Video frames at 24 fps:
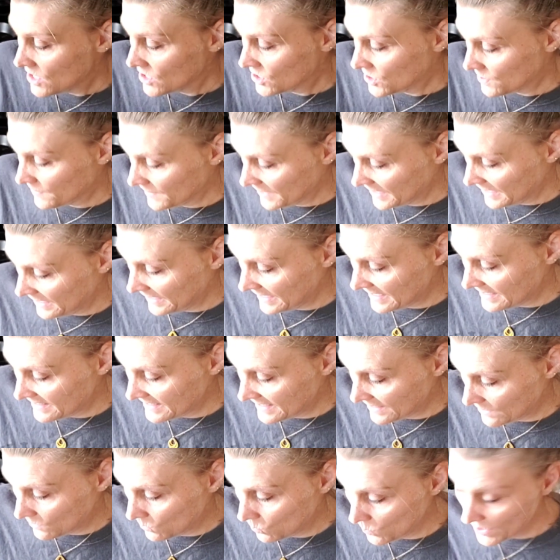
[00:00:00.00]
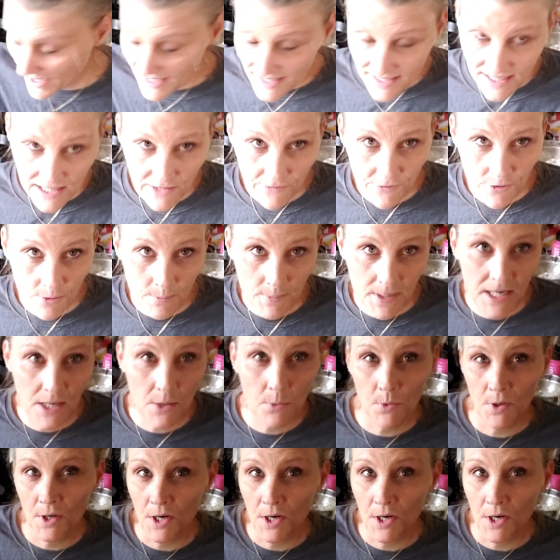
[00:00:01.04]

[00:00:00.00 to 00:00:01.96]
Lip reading: So we're going to let the wings sit for a minute.